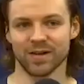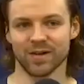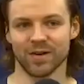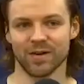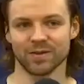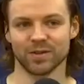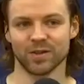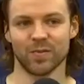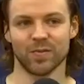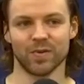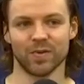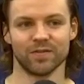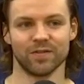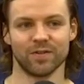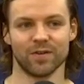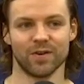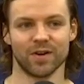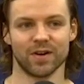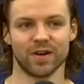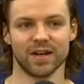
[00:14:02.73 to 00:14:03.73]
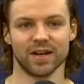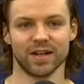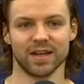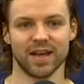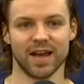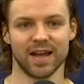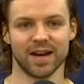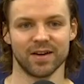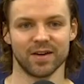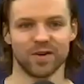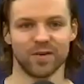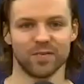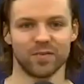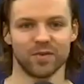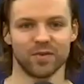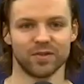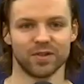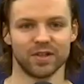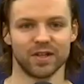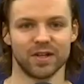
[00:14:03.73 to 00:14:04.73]
know, I was hoping for Canada to
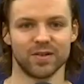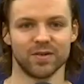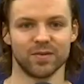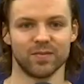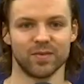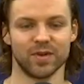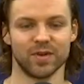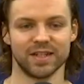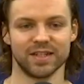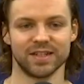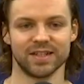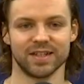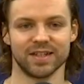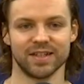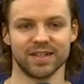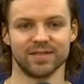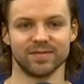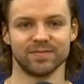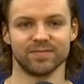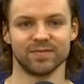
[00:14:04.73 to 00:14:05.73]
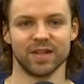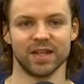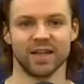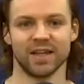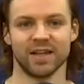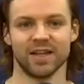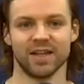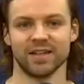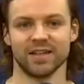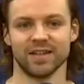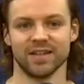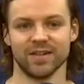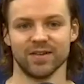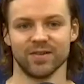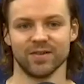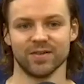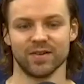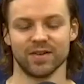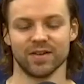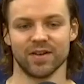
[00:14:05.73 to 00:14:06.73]
pull it out, but, you
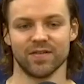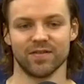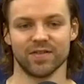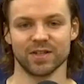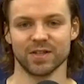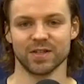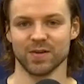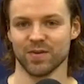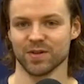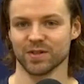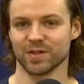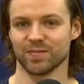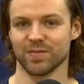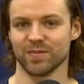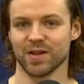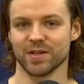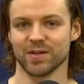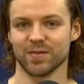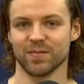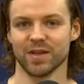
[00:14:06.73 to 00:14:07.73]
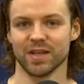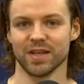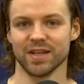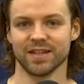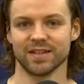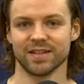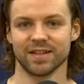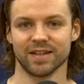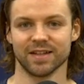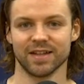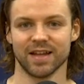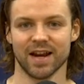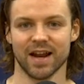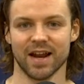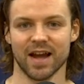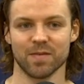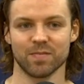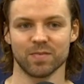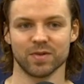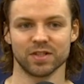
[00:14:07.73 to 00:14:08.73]
know, obviously wasn't meant to be. And that
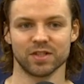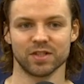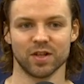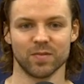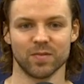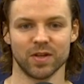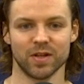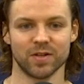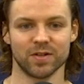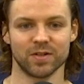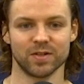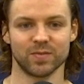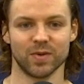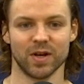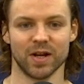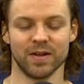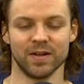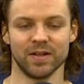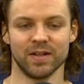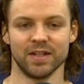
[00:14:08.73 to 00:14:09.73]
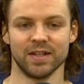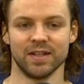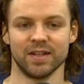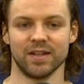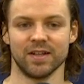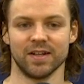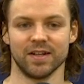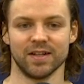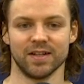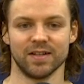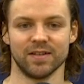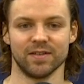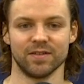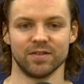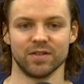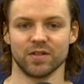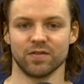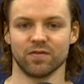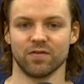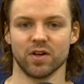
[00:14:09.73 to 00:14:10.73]
happened some years, but
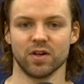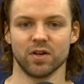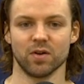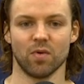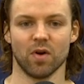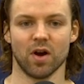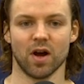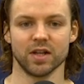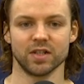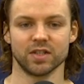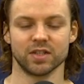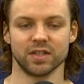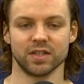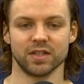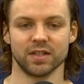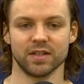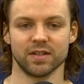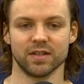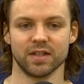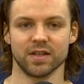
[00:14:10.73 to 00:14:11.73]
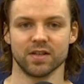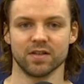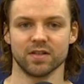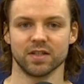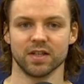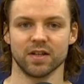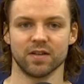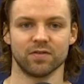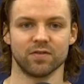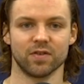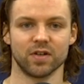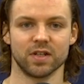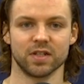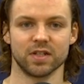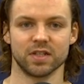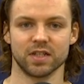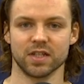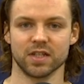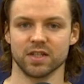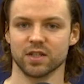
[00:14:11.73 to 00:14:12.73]
just fun to watch. And like you said, fun
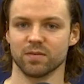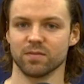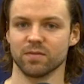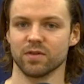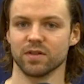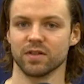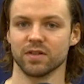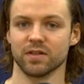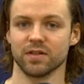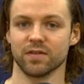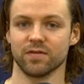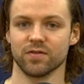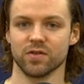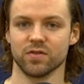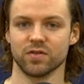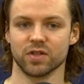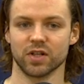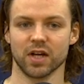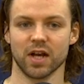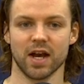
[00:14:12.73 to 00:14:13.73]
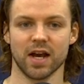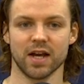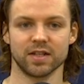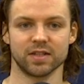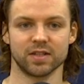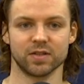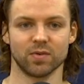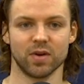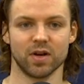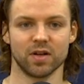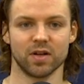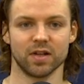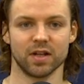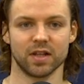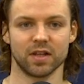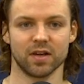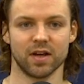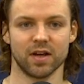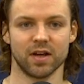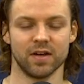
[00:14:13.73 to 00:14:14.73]
to see some of the future guys as well. I
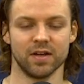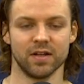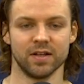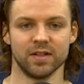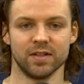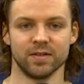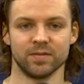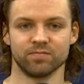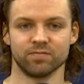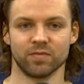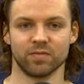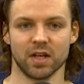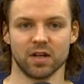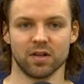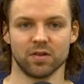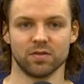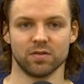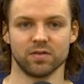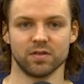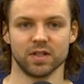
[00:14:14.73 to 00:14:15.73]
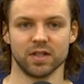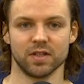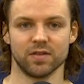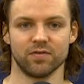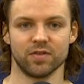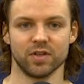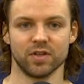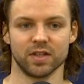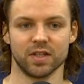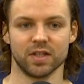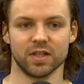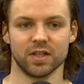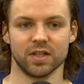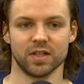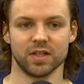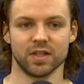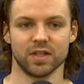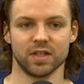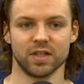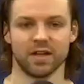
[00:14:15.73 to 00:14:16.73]
thought, you know, Philly
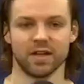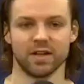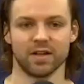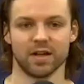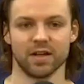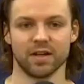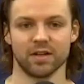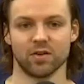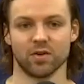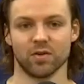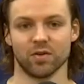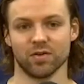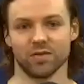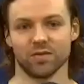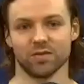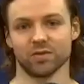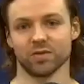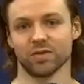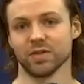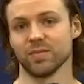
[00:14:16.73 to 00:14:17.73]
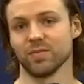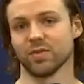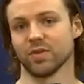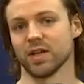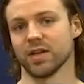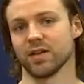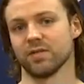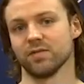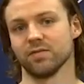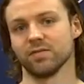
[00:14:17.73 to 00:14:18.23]
and Cole really played